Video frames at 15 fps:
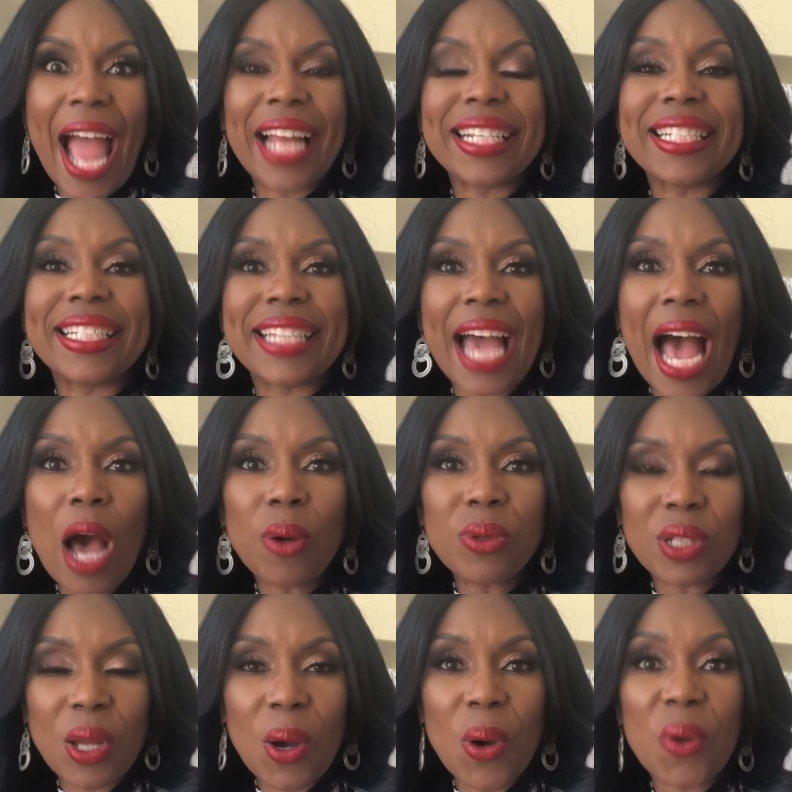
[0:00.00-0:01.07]
and
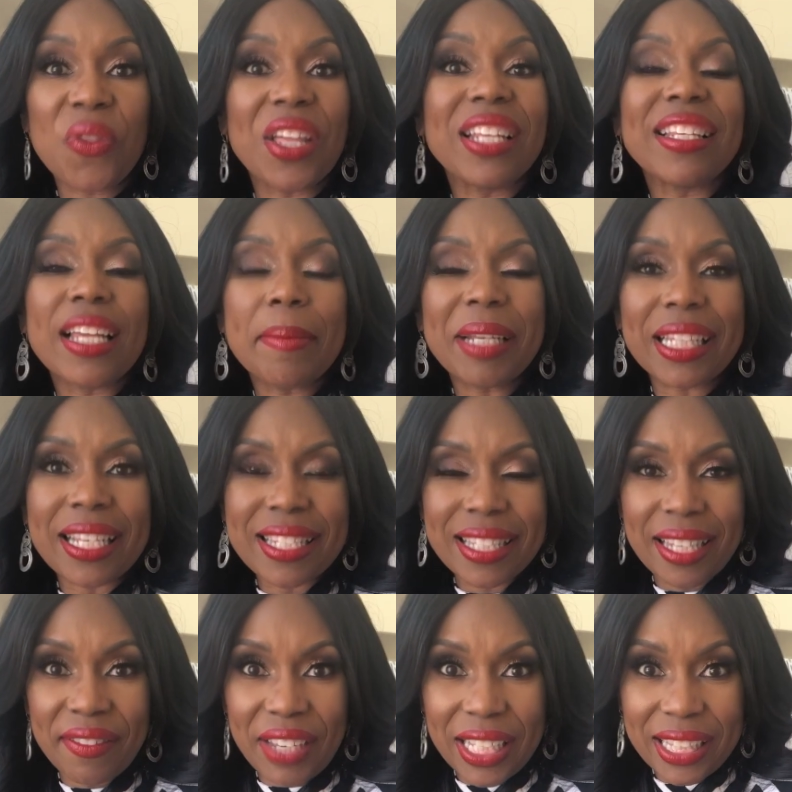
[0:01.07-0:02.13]
download the Limitless
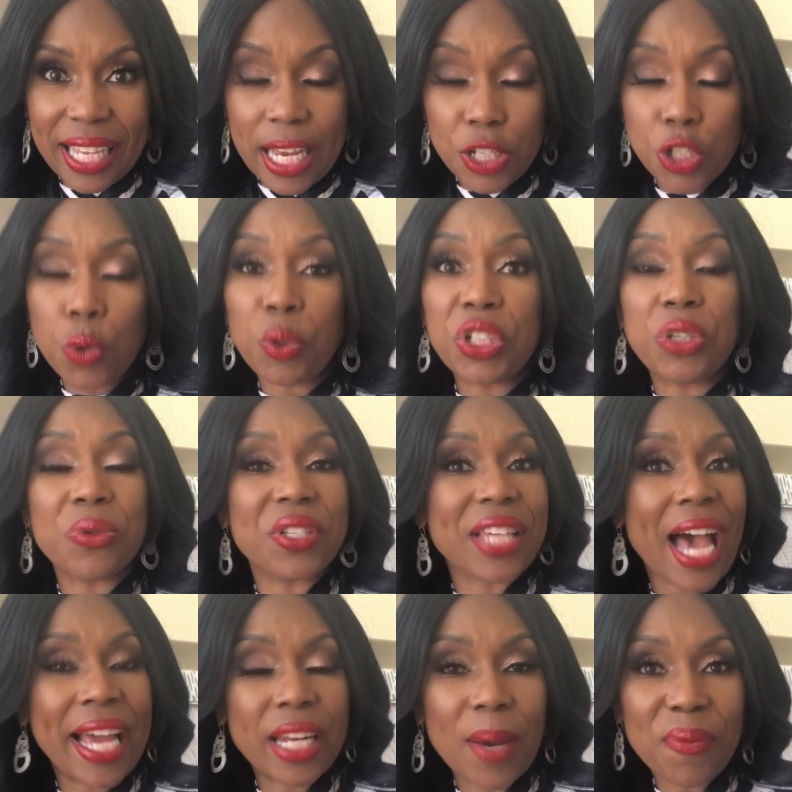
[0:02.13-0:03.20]
Living Ledger. When you
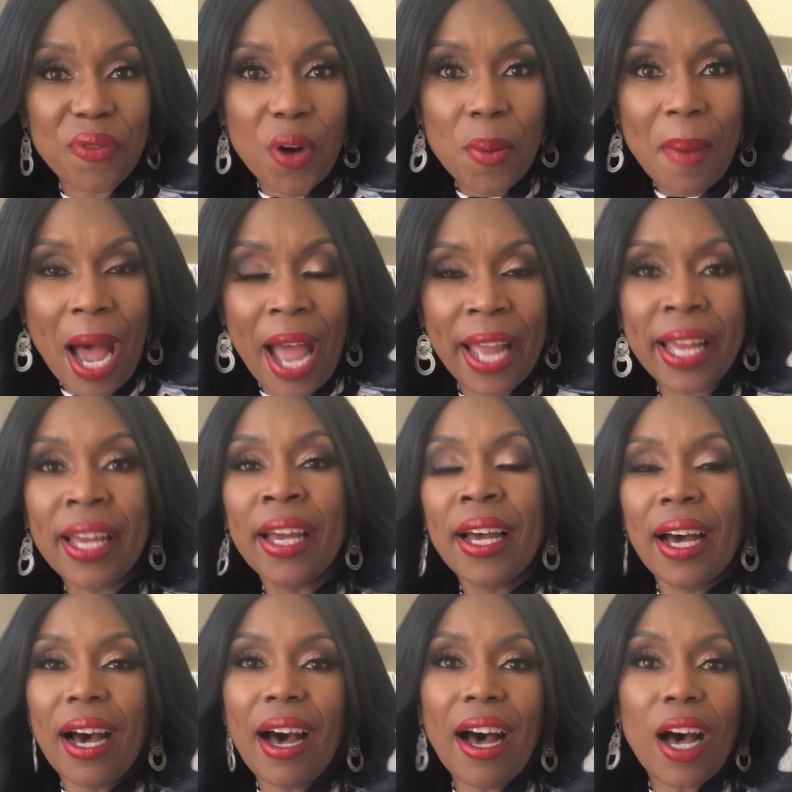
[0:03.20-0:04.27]
sign up for my
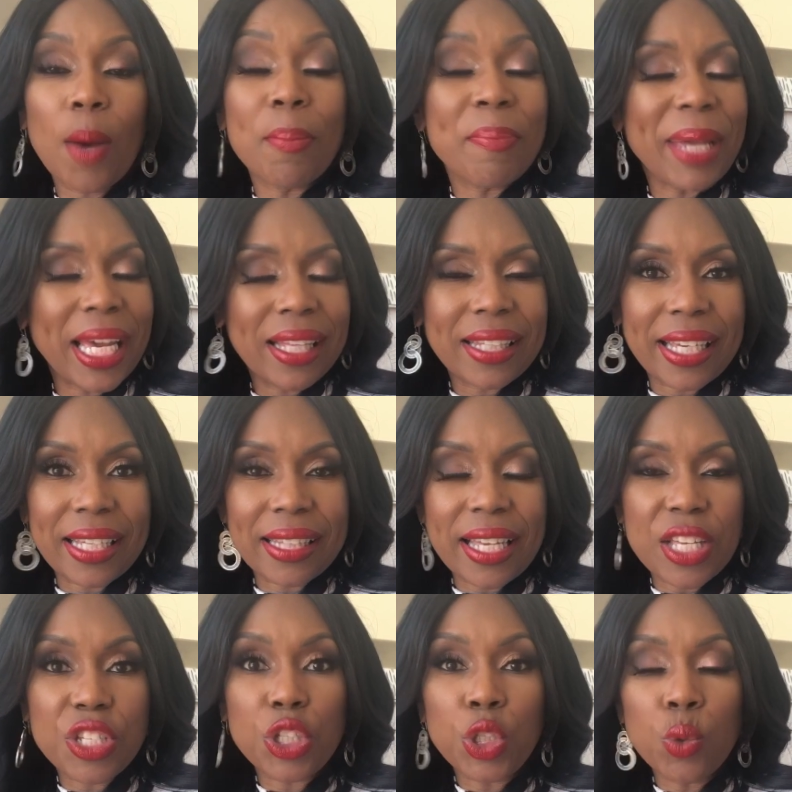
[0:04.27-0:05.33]
mailing
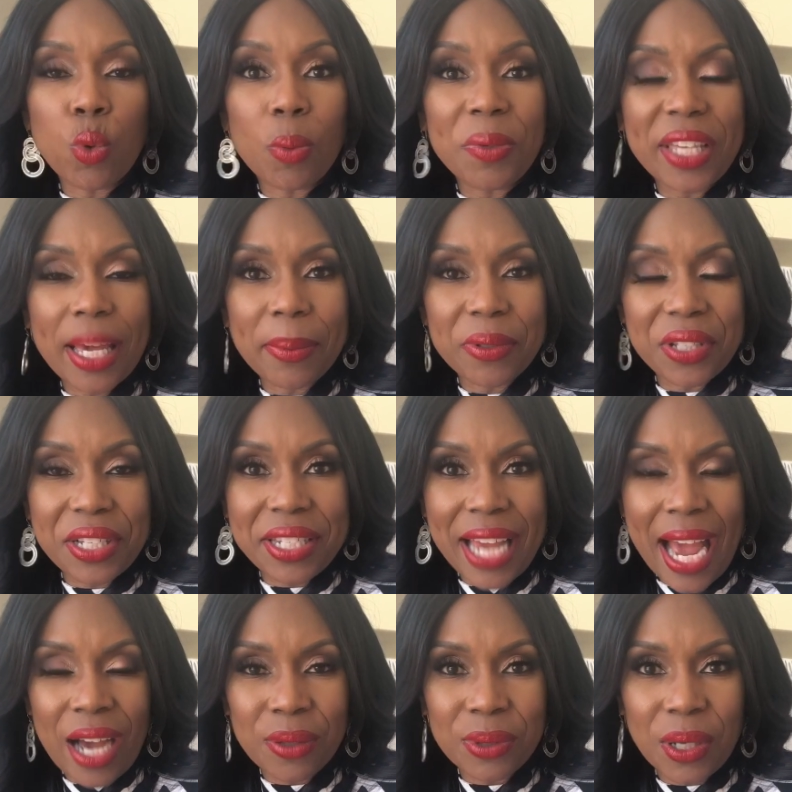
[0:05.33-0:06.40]
list, you will be able to
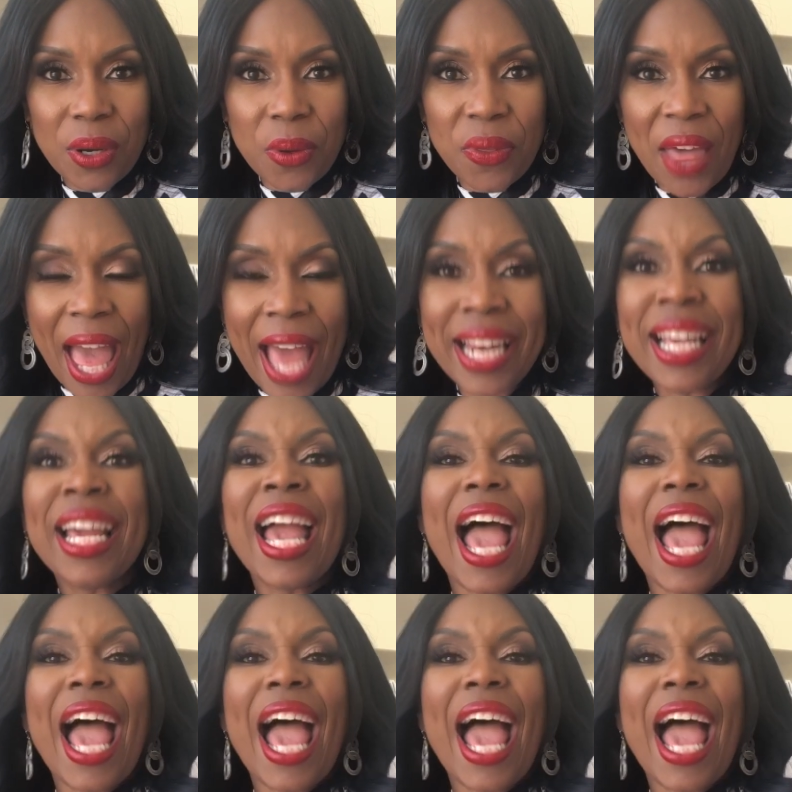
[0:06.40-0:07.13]
download that.